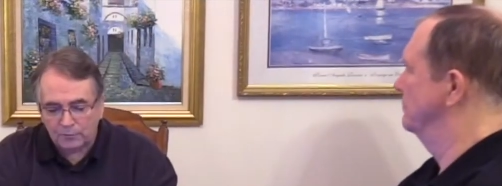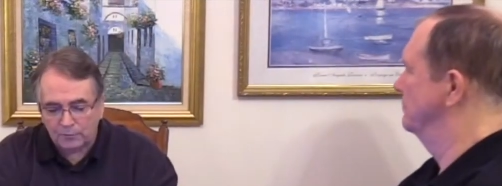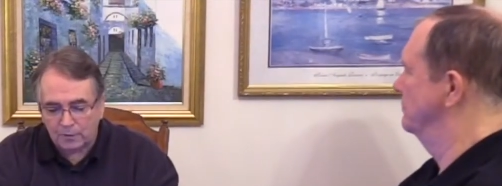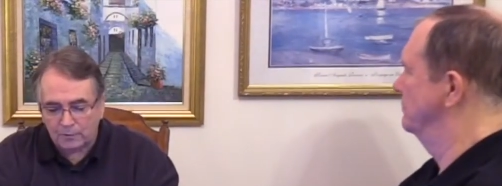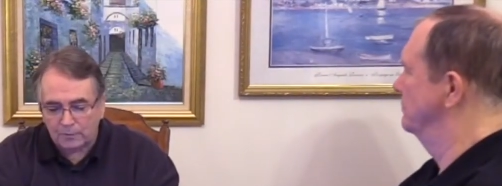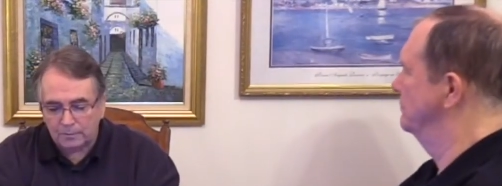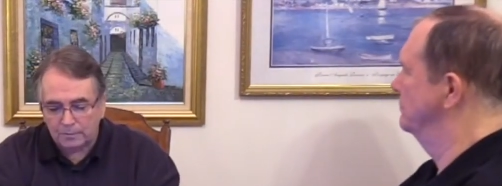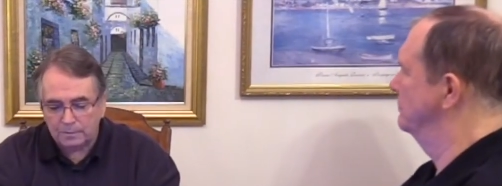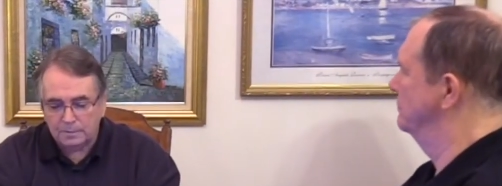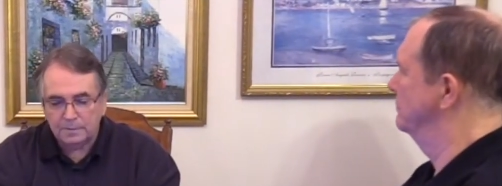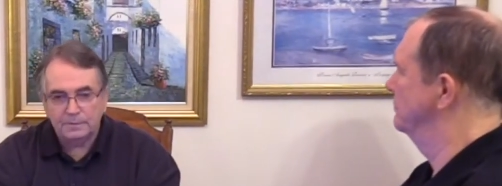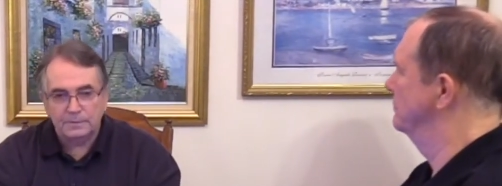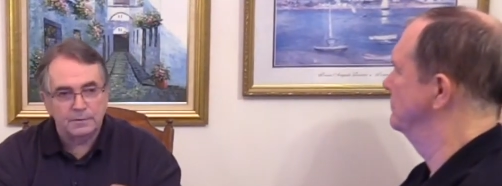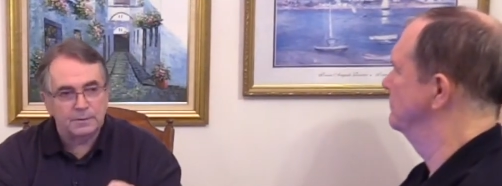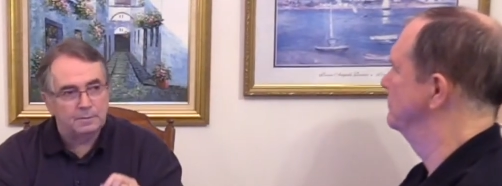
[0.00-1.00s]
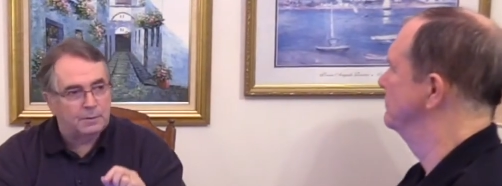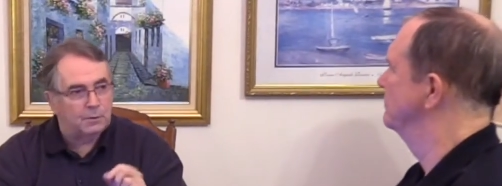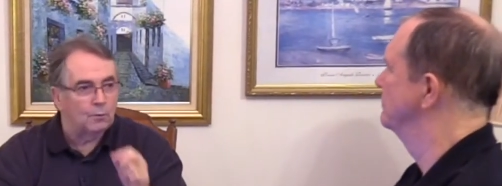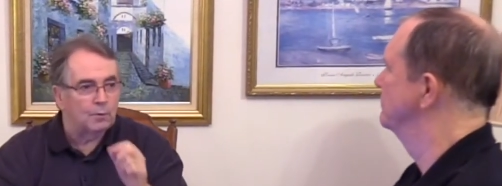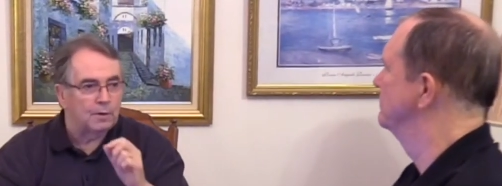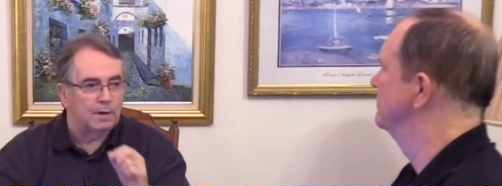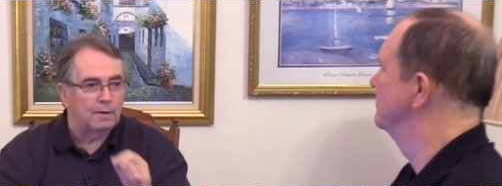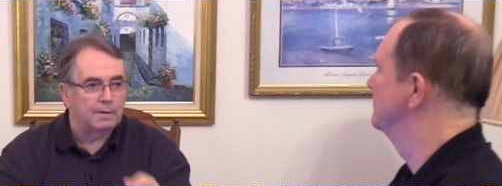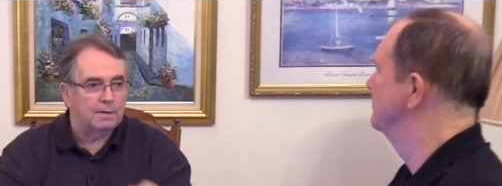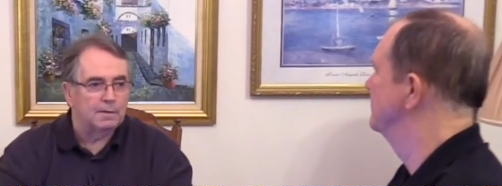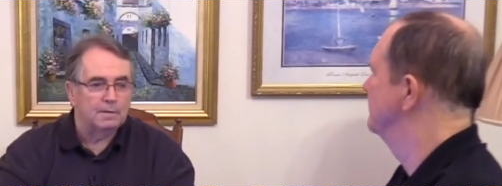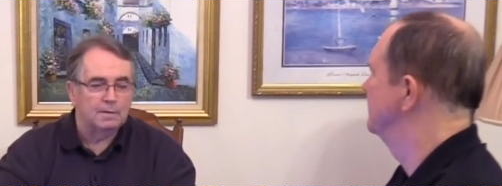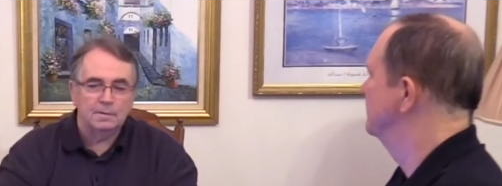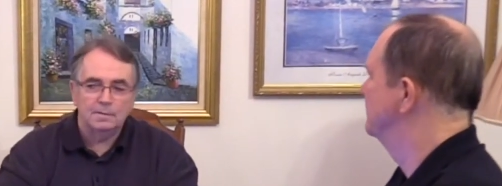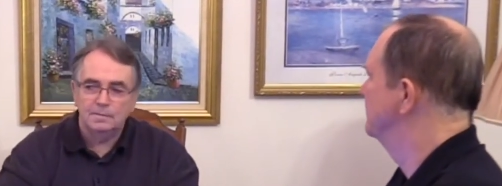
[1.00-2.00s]
Speaker 1: or struggle to be
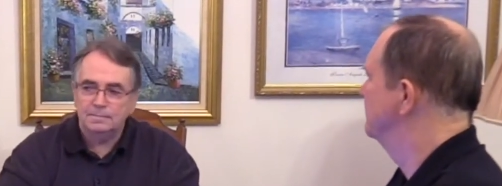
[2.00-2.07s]
ordinary.